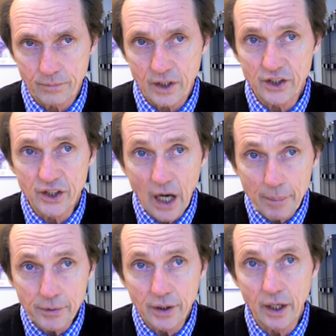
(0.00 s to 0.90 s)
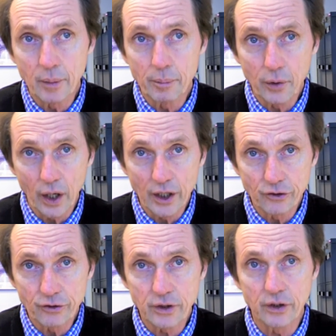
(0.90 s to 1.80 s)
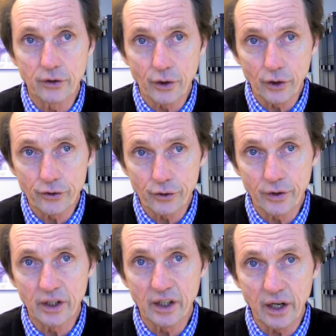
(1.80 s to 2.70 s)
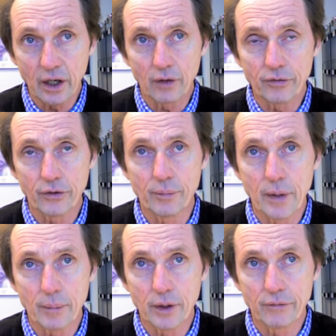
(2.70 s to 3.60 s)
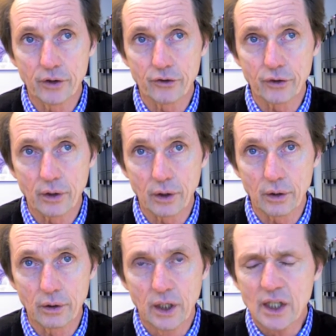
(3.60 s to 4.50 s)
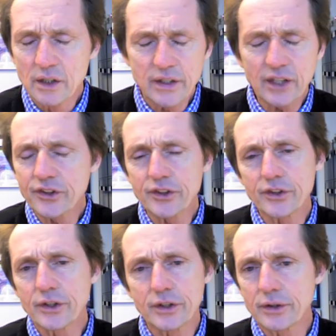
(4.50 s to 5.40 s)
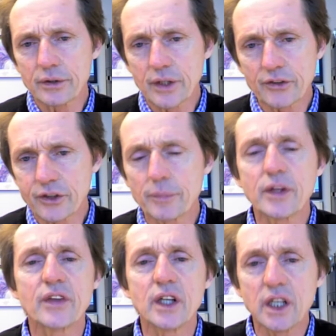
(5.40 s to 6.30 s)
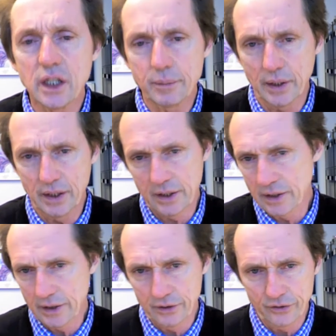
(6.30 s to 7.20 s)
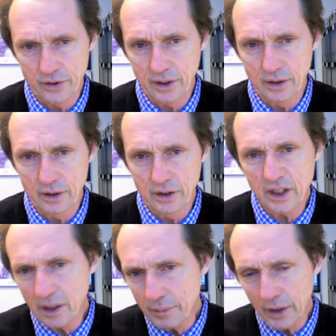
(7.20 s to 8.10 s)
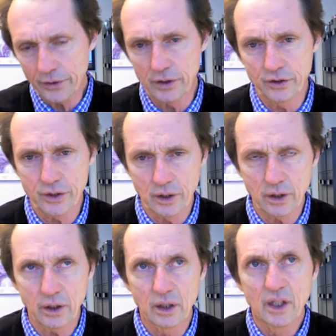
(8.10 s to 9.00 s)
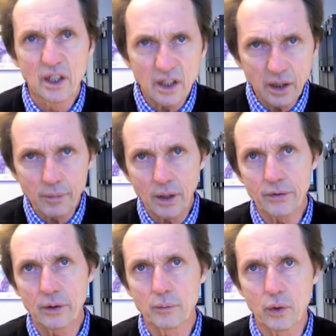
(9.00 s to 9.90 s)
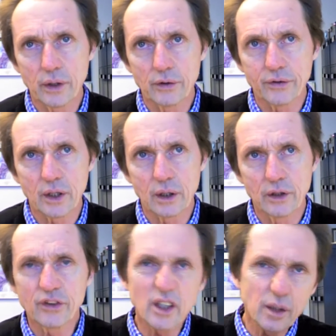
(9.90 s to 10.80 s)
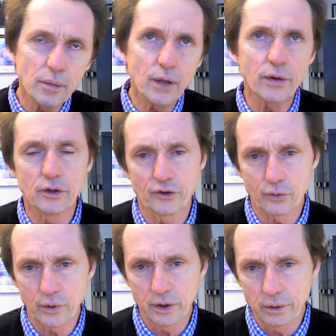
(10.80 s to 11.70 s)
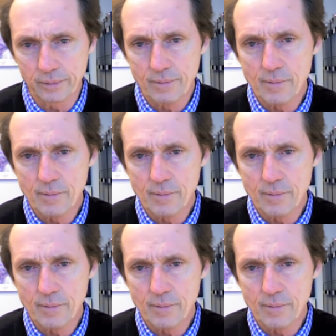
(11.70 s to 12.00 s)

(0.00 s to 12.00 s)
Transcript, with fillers: adopted and embraced and nurtured and cared for the memory of this girl. That's, a, that's something that anybody can understand. Any mother in Turkey, any mother in Buenos Aires, any mother in Sweden